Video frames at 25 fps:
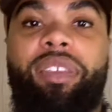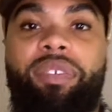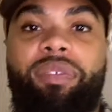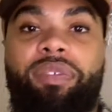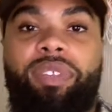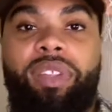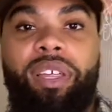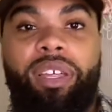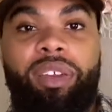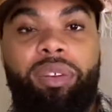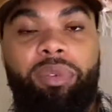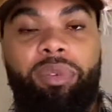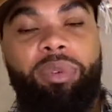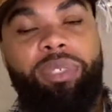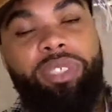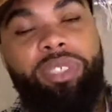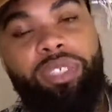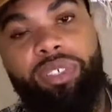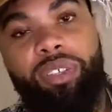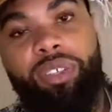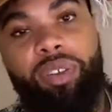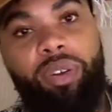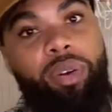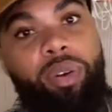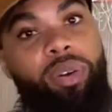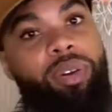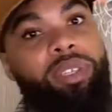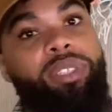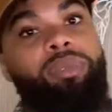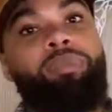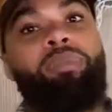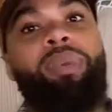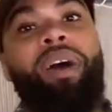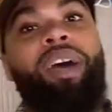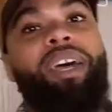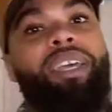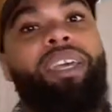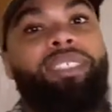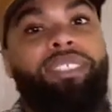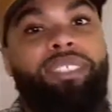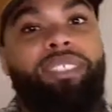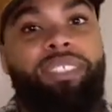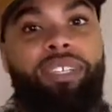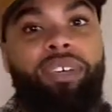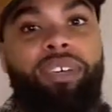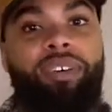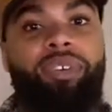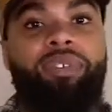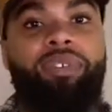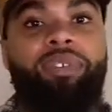flannel, which is of course by
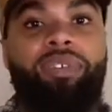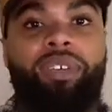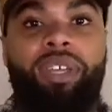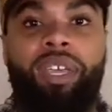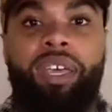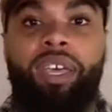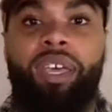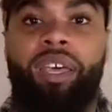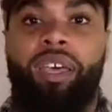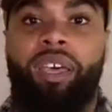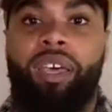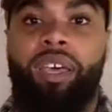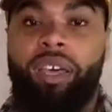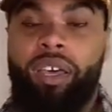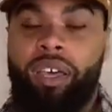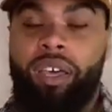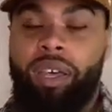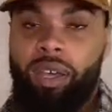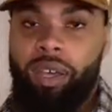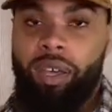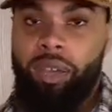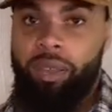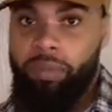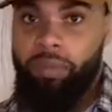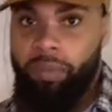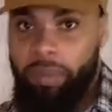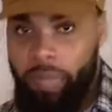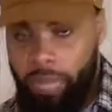itself. Um,